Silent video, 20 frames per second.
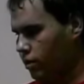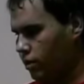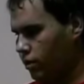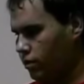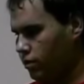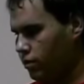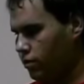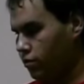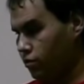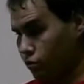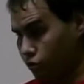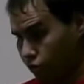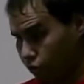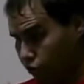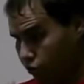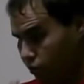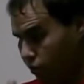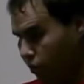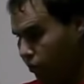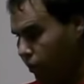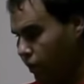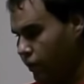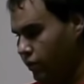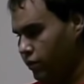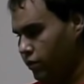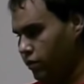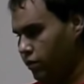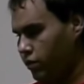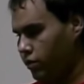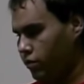I just choose my right
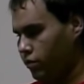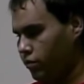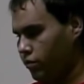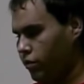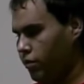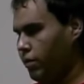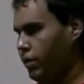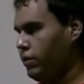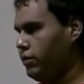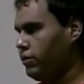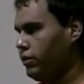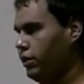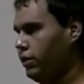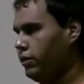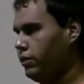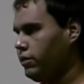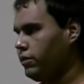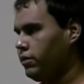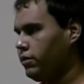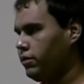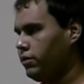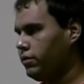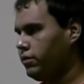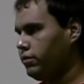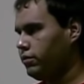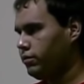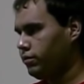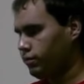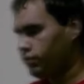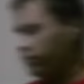to remain silent. Okay.